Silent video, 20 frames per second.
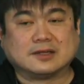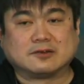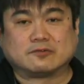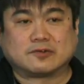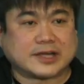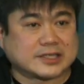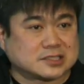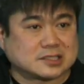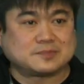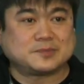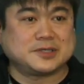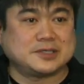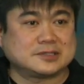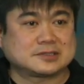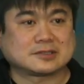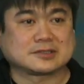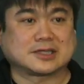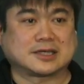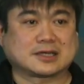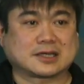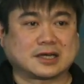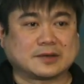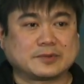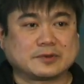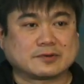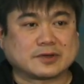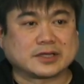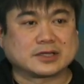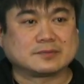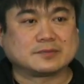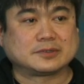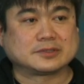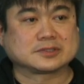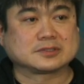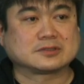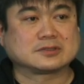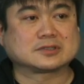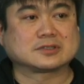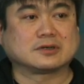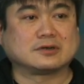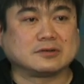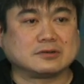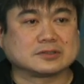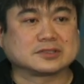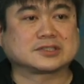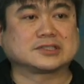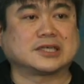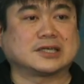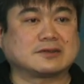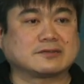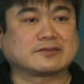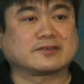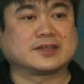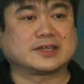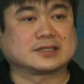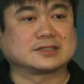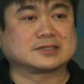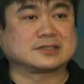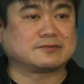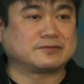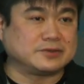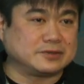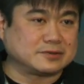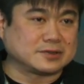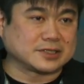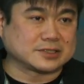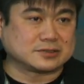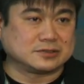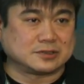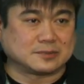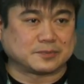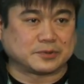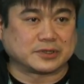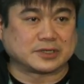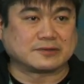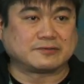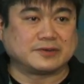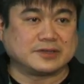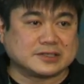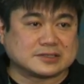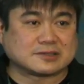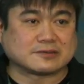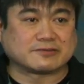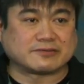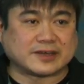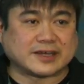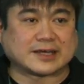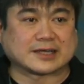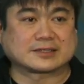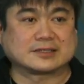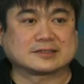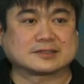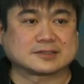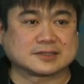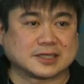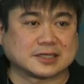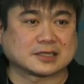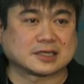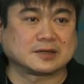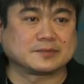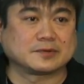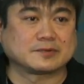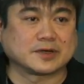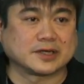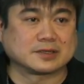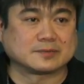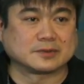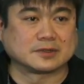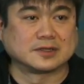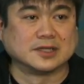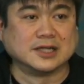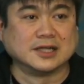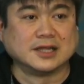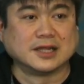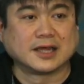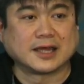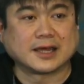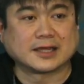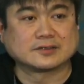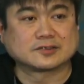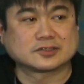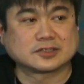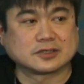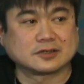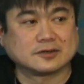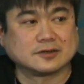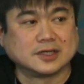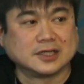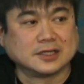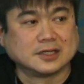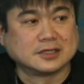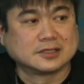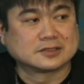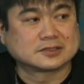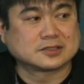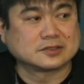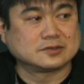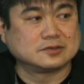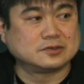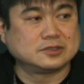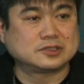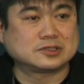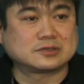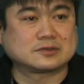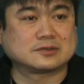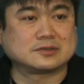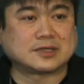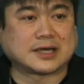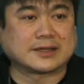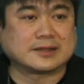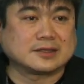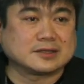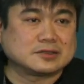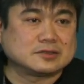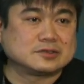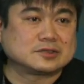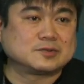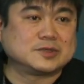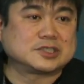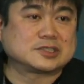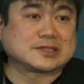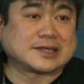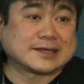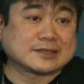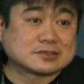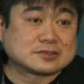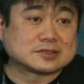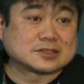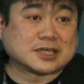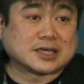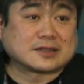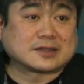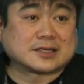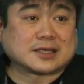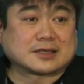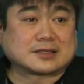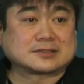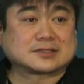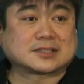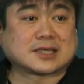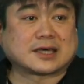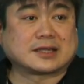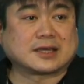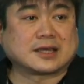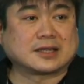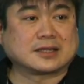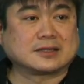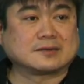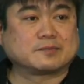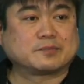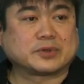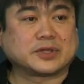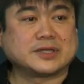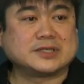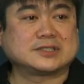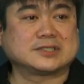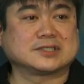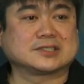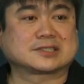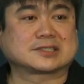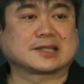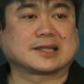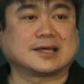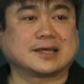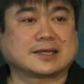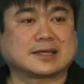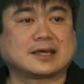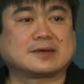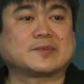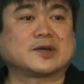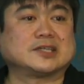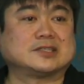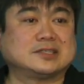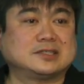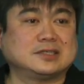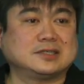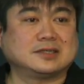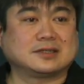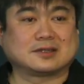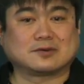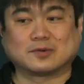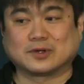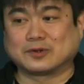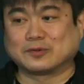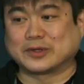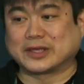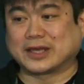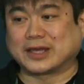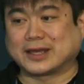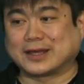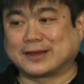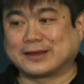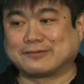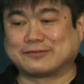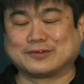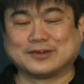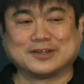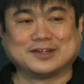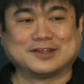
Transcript: recipes are not copyrightable. So there's a whole set of things. If you, but to your point, if it is a fact, it's not copyrightable. And so, so you should, I think you, we should exercise that. And places like MIT, where we have